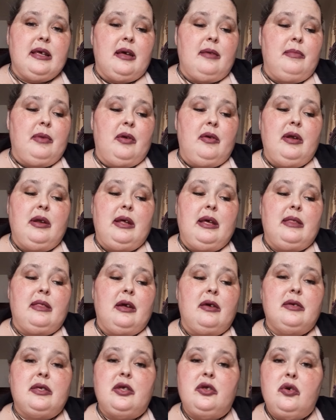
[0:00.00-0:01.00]
a community,
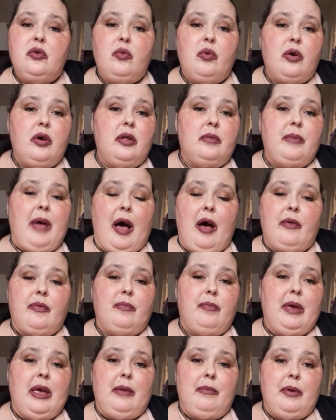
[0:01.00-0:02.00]
there's a new world
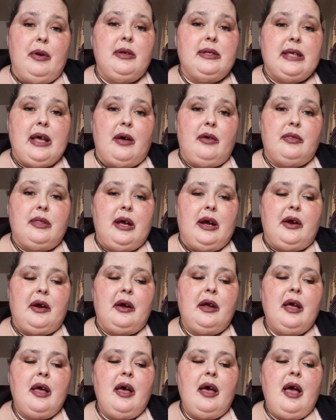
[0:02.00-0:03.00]
being built out there.